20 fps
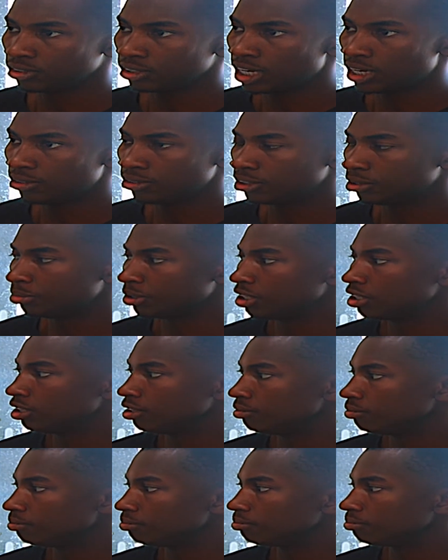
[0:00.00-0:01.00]
moving on
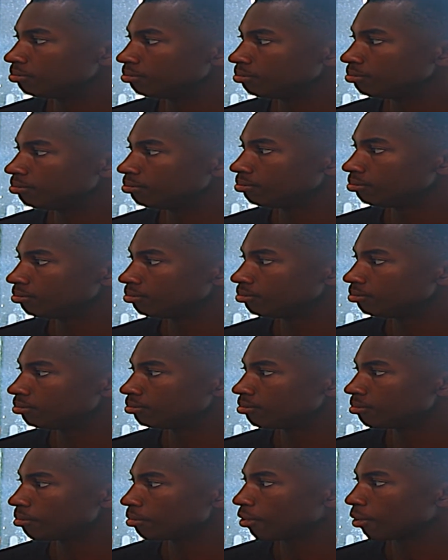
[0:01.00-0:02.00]
from there,
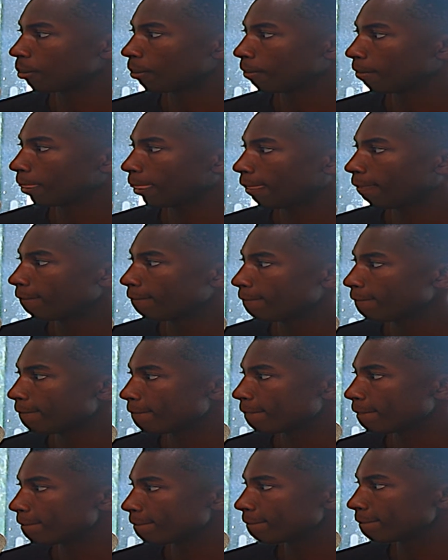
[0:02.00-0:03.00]
what was
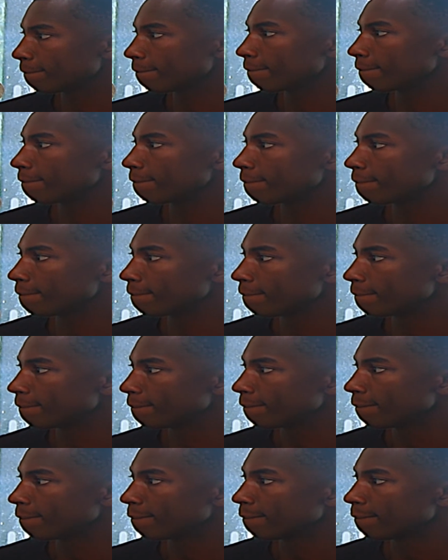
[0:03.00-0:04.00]
the next
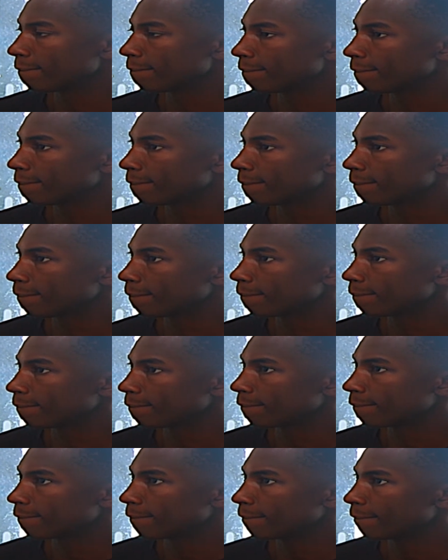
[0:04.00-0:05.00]
business
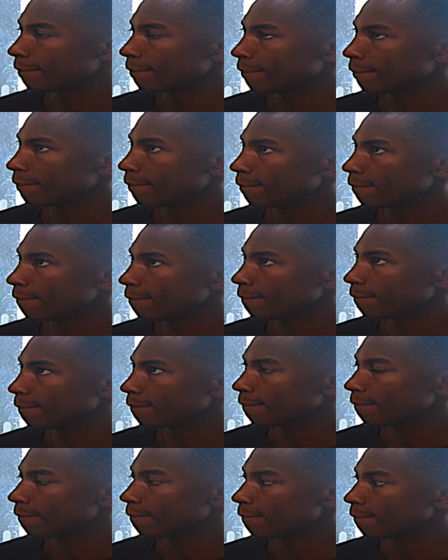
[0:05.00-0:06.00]
idea, or what was the
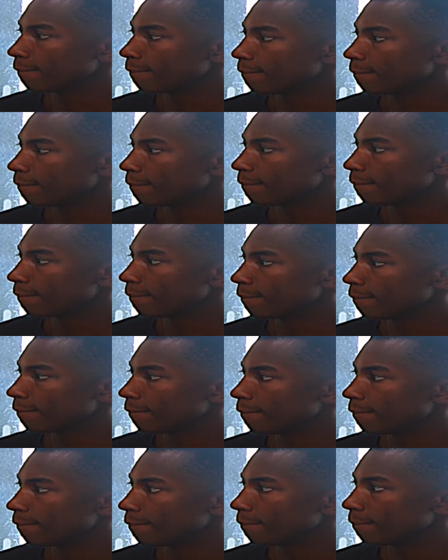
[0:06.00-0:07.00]
next job, or
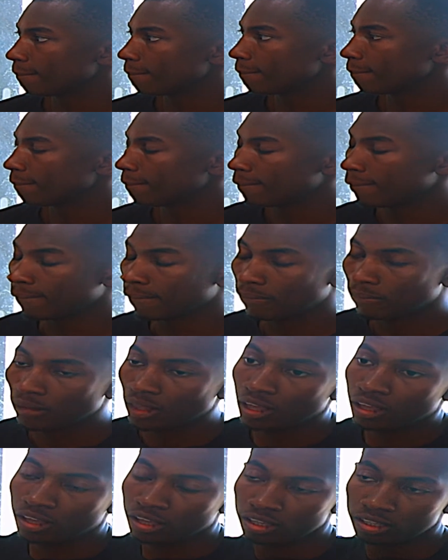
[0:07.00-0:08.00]
where did
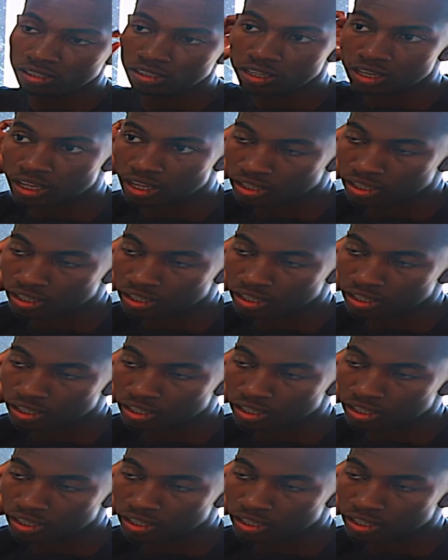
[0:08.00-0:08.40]
you go from